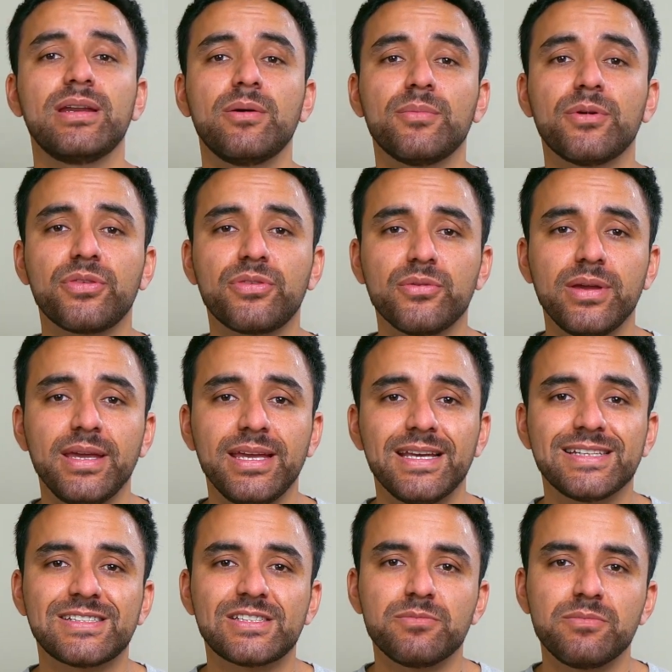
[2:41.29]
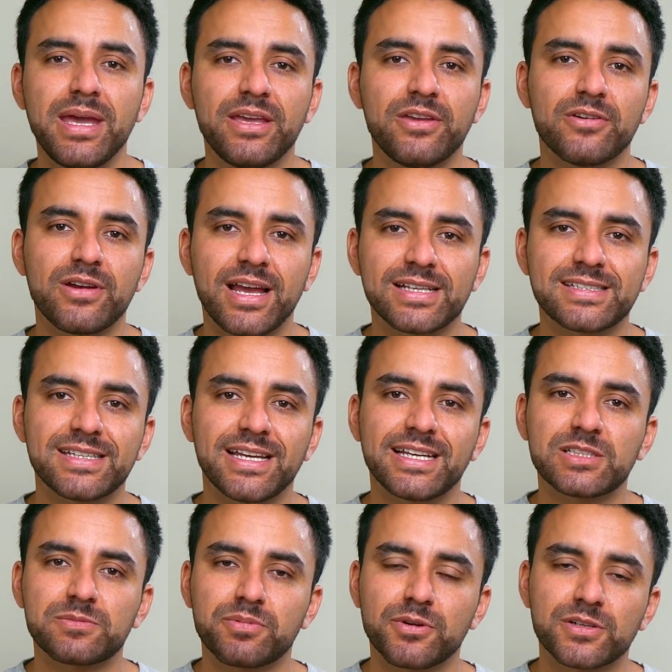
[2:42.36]
number 3 is to make your essay
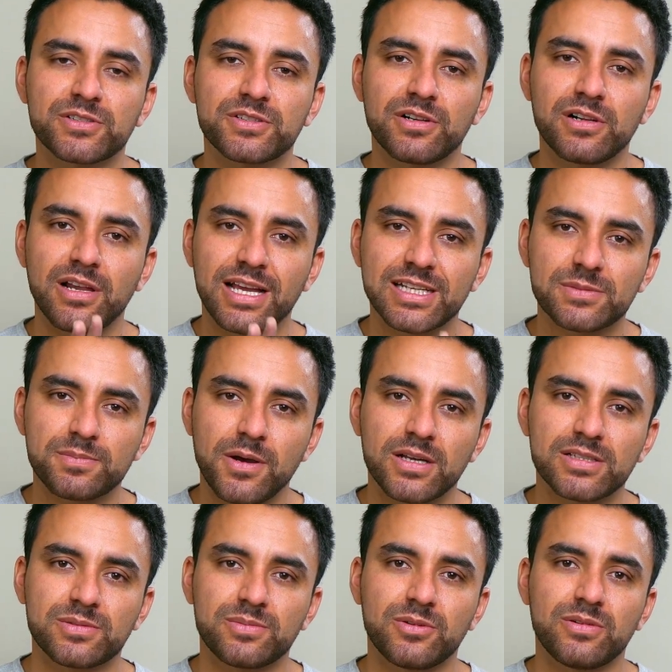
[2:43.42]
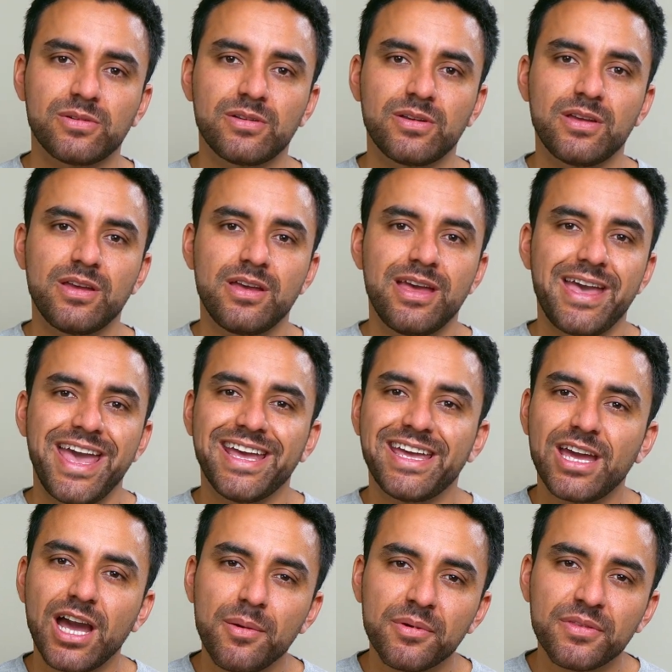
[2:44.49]
as personal as possible. A
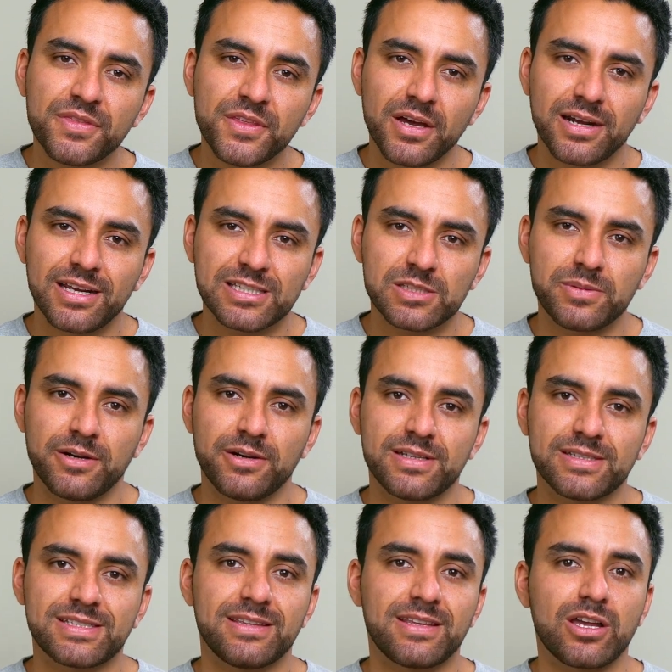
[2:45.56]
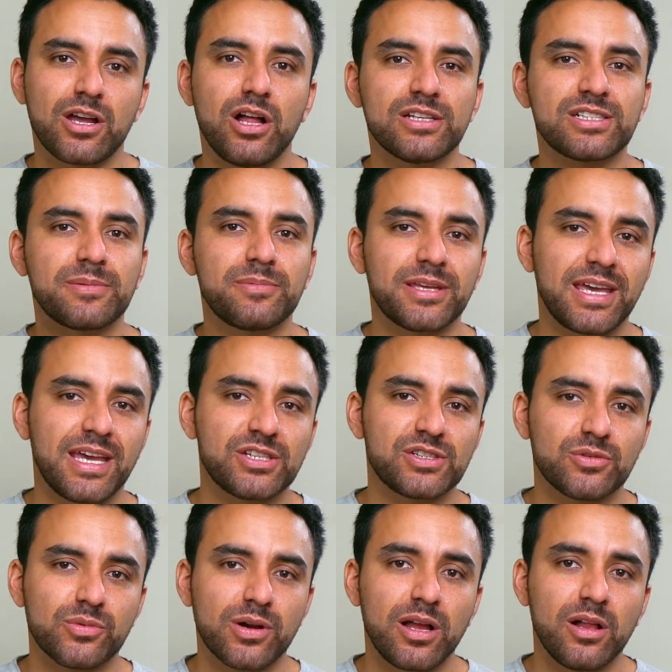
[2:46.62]
common thought experience in the college
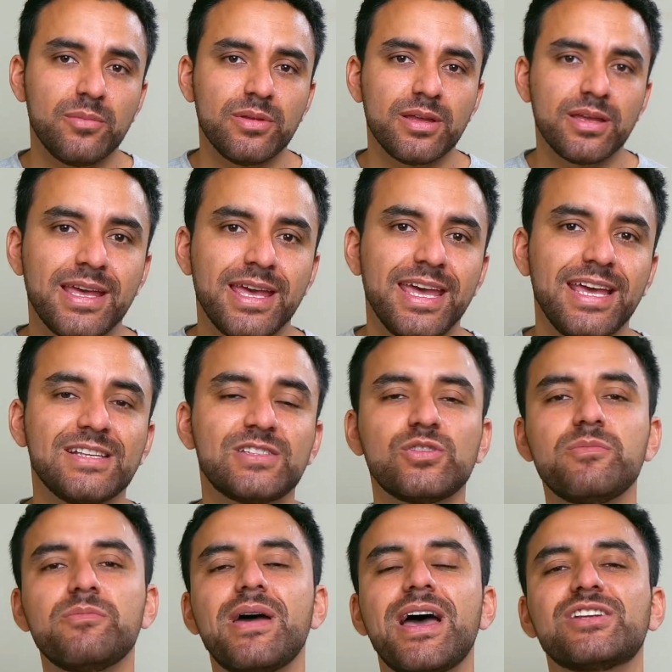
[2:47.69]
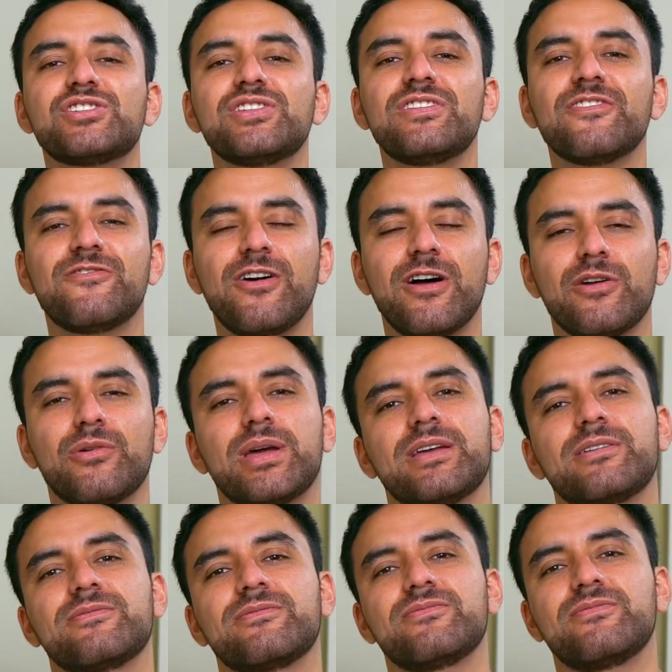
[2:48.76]
application realm is to imagine the following.
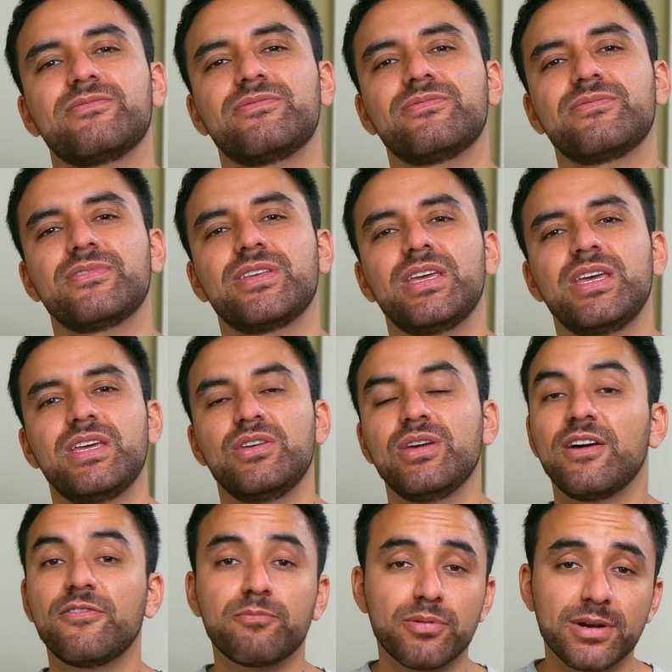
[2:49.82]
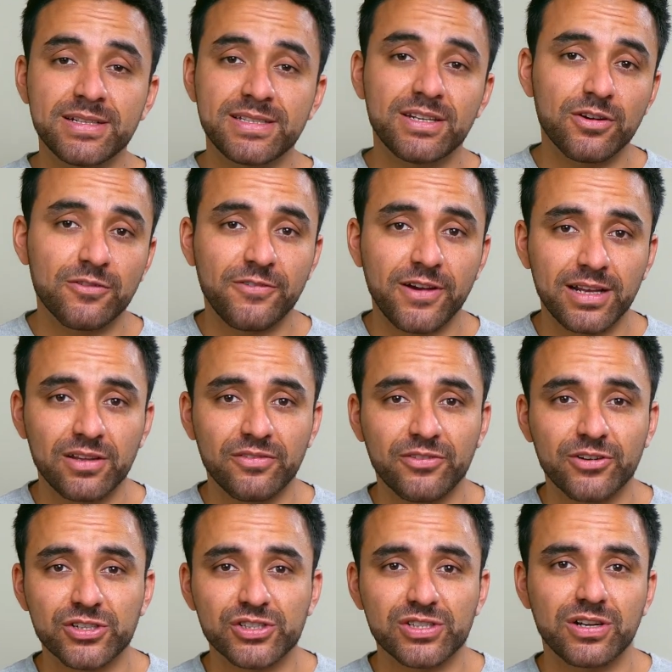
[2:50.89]
You have printed your final
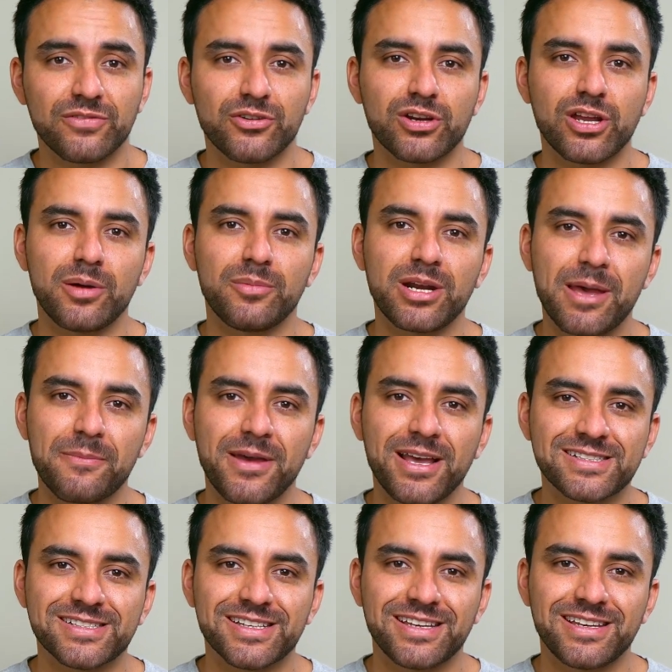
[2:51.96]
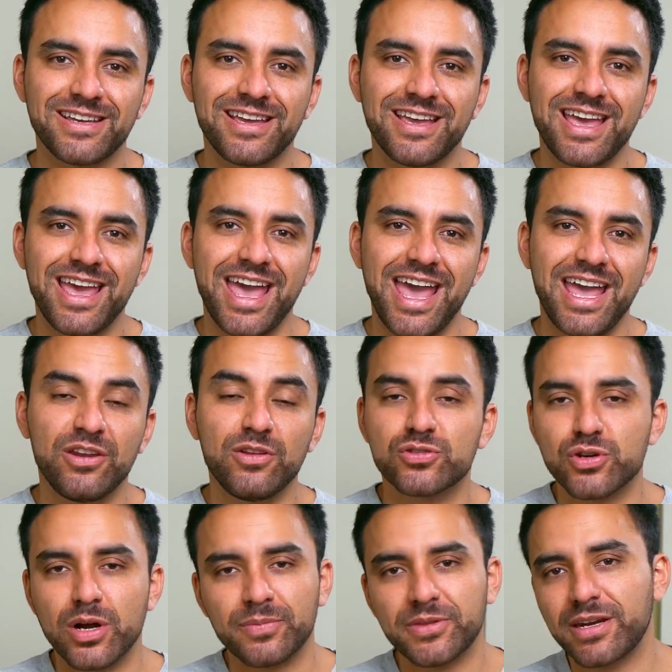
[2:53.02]
version of your Common App essay and you
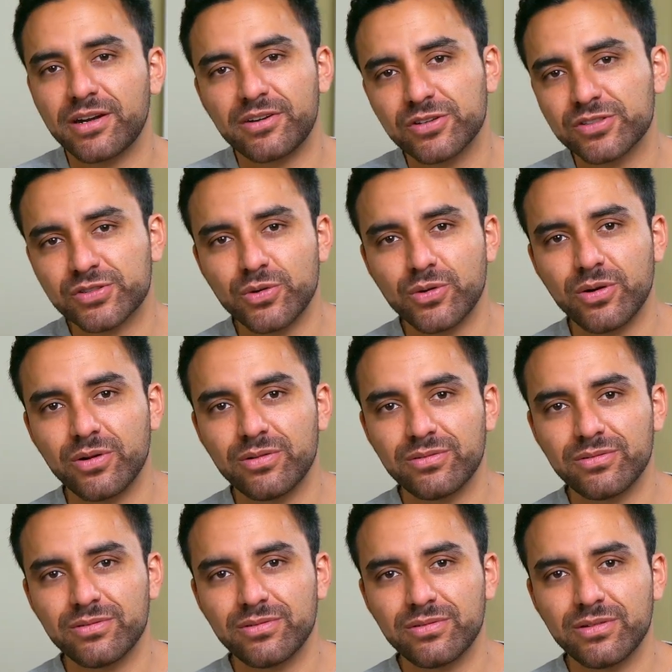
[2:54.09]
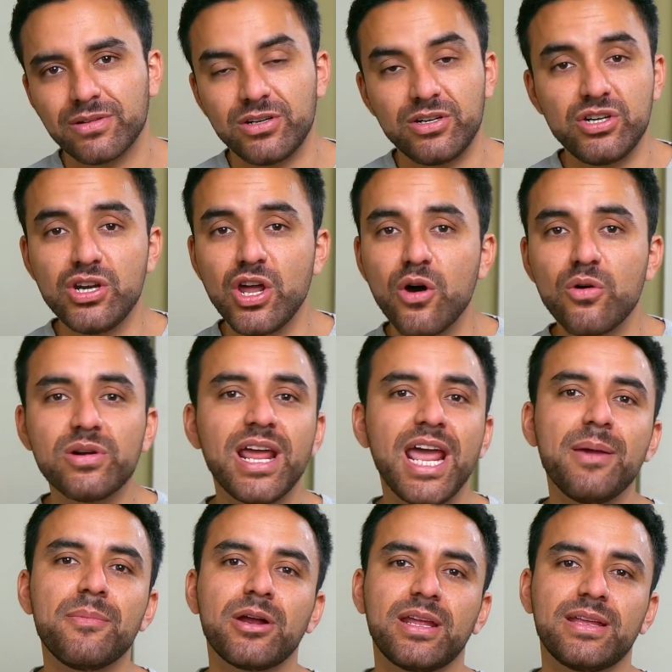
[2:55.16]
dropped it at your school. No
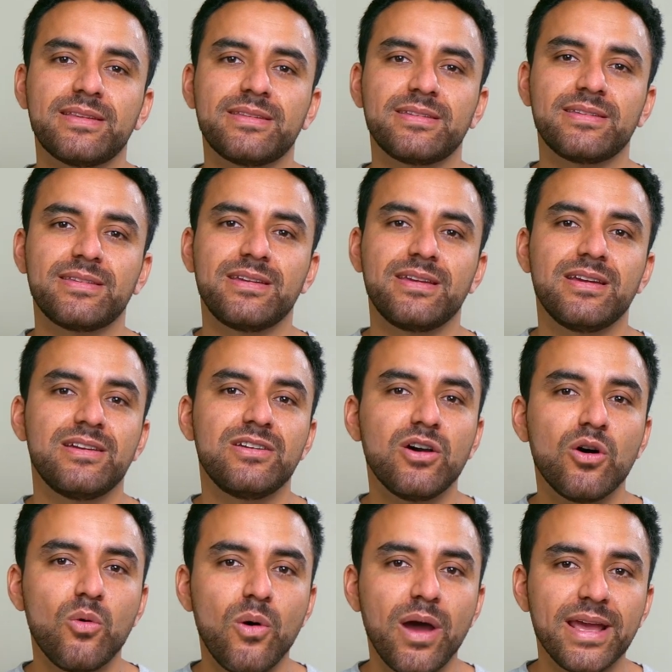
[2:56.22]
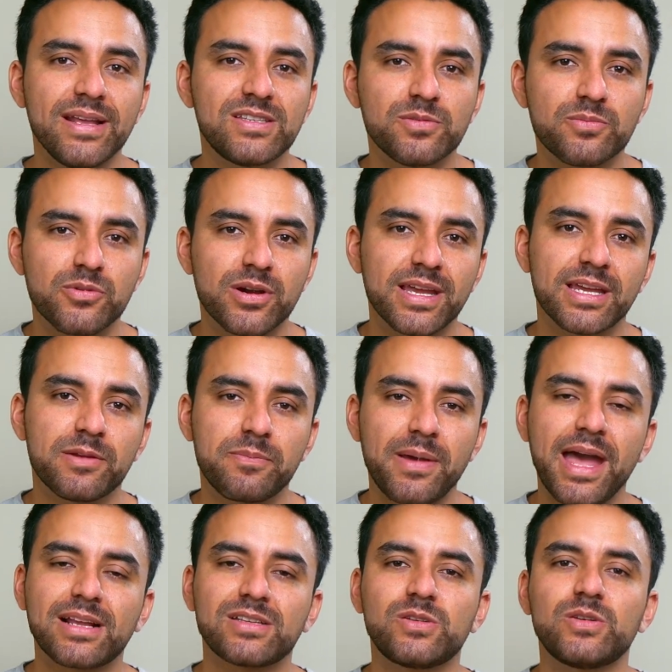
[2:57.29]
name on it. No way to bring it
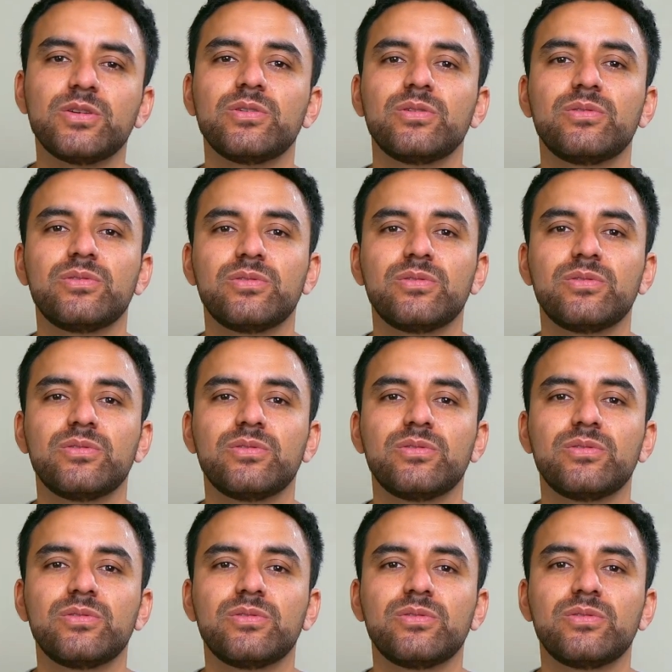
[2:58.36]
back to you.